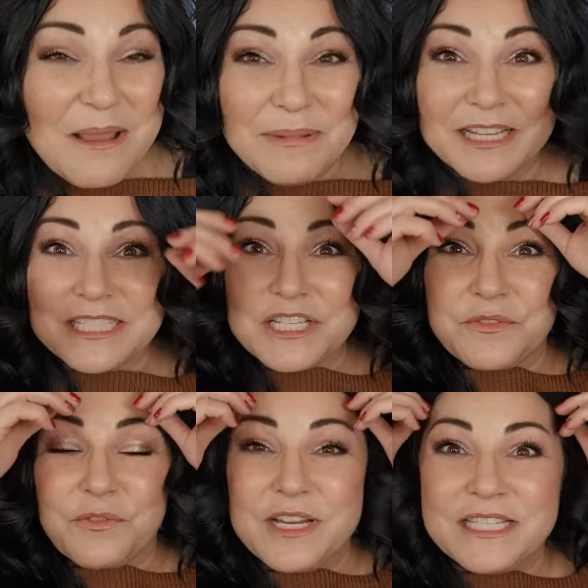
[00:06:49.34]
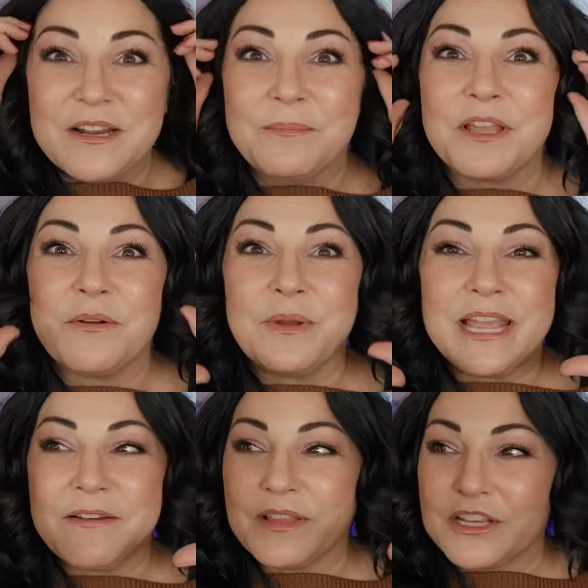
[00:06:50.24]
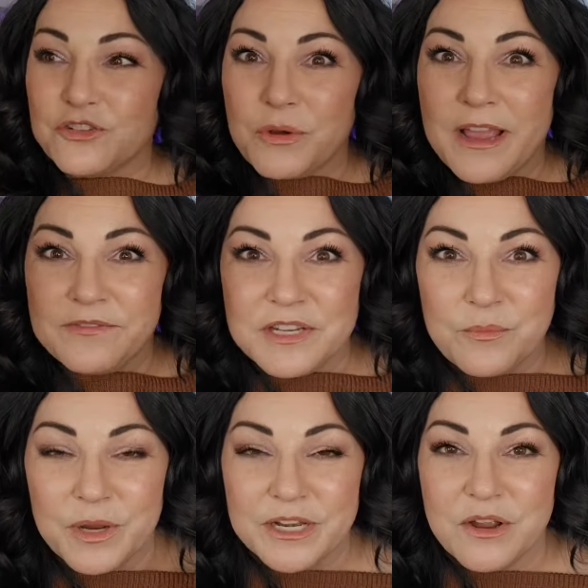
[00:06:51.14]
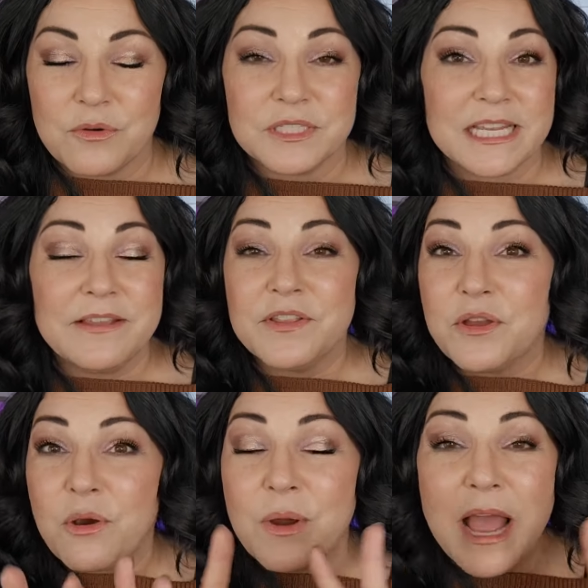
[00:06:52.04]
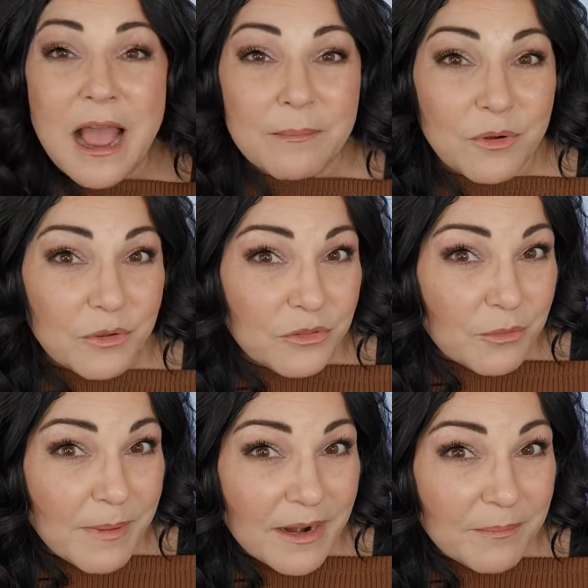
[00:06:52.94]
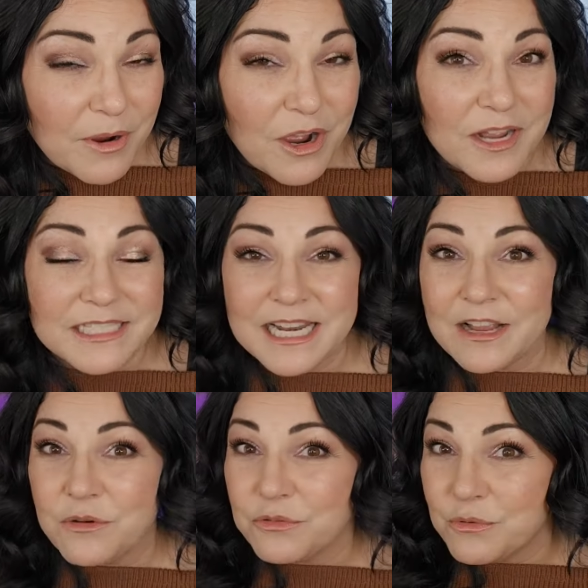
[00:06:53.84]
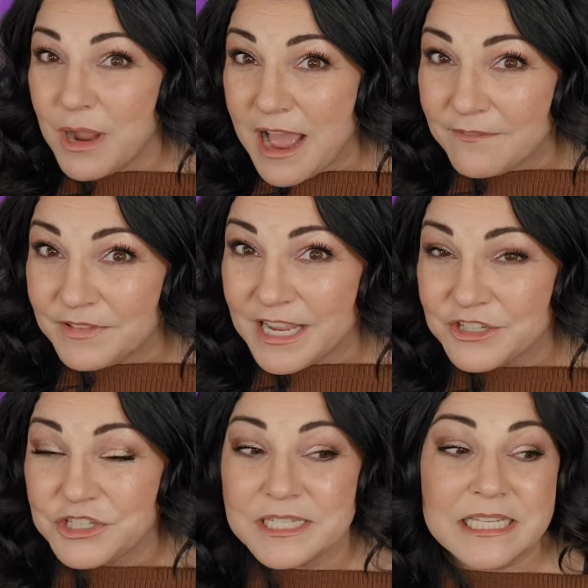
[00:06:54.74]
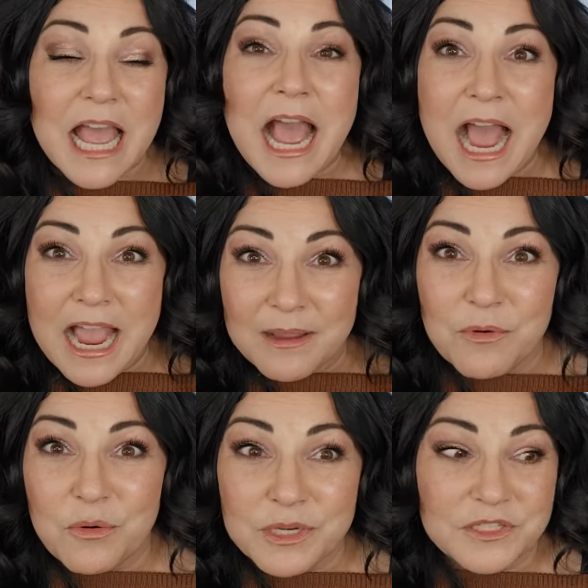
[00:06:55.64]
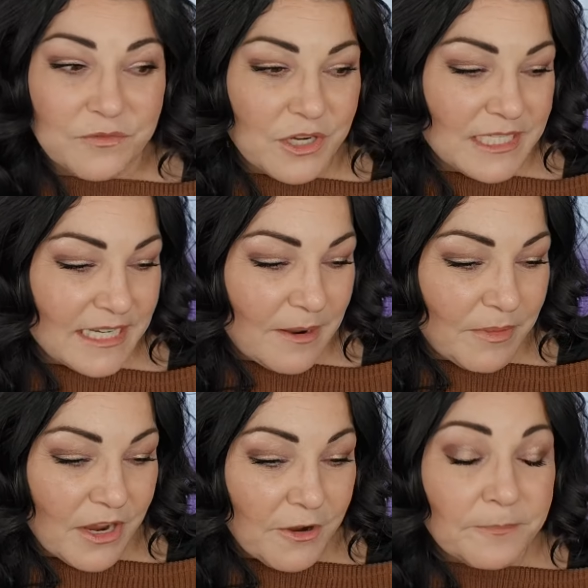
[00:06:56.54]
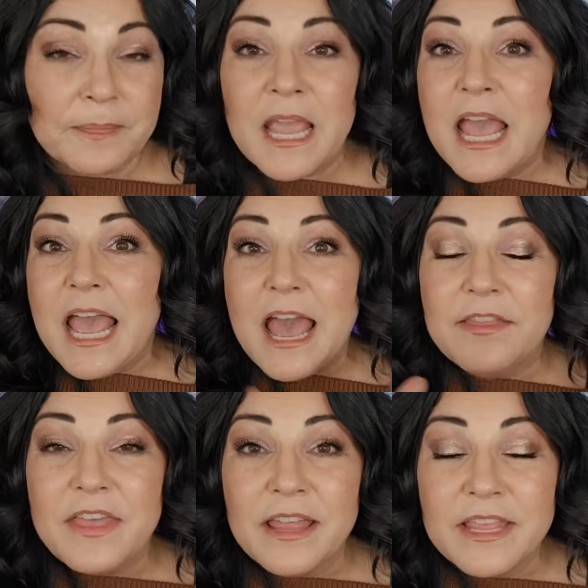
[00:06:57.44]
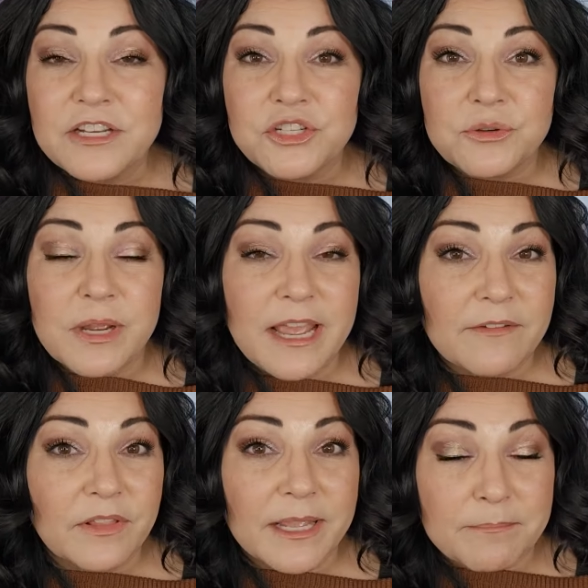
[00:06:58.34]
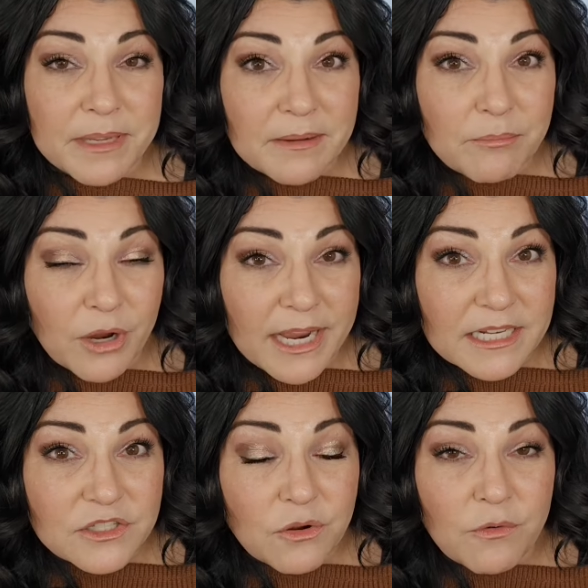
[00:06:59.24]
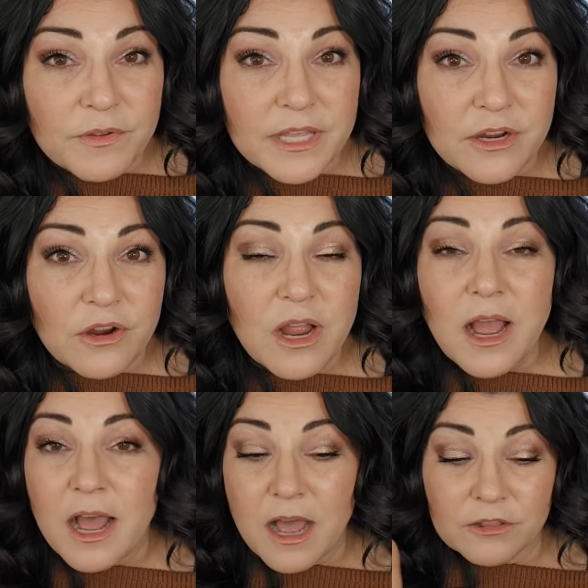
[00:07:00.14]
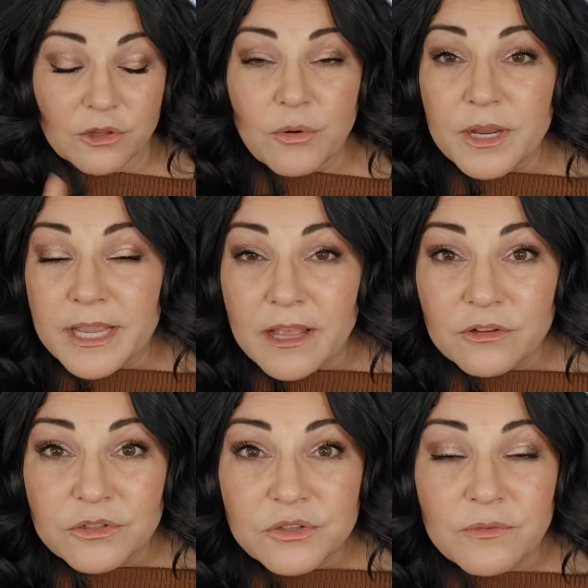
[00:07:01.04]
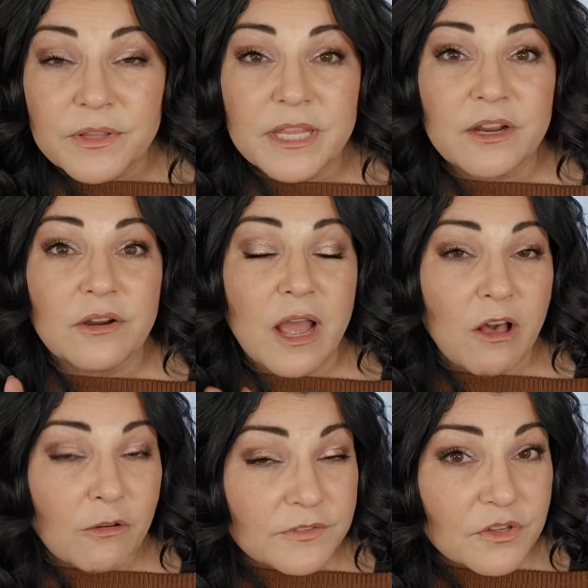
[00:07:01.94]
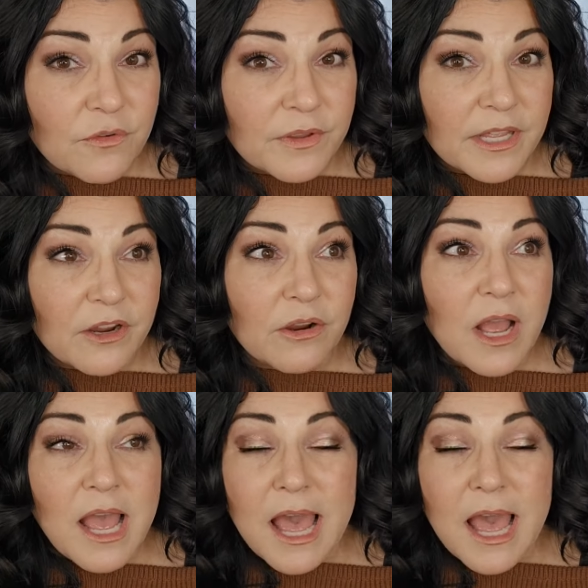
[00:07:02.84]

because it's freezing up there. We have like drafty windows. Even though I'm going through menopause and I go through hot flashes, I am always freezing up there. And then they do have like big brands over there. Laura Geller's over there, Elf's over there,